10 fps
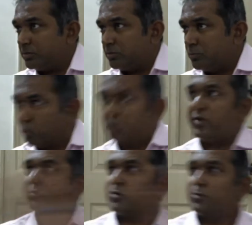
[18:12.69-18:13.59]
moved
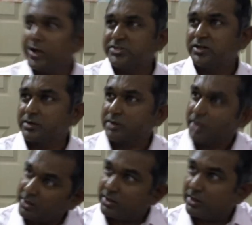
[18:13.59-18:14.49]
away from Rachel
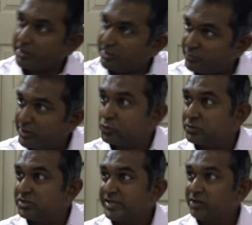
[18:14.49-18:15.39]
and in fact took
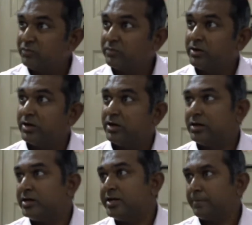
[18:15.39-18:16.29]
the side of
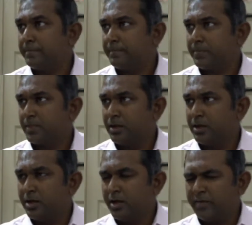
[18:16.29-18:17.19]
Leah.
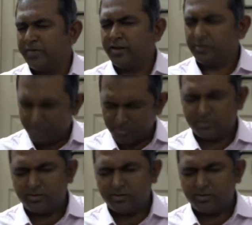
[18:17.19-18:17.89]
And then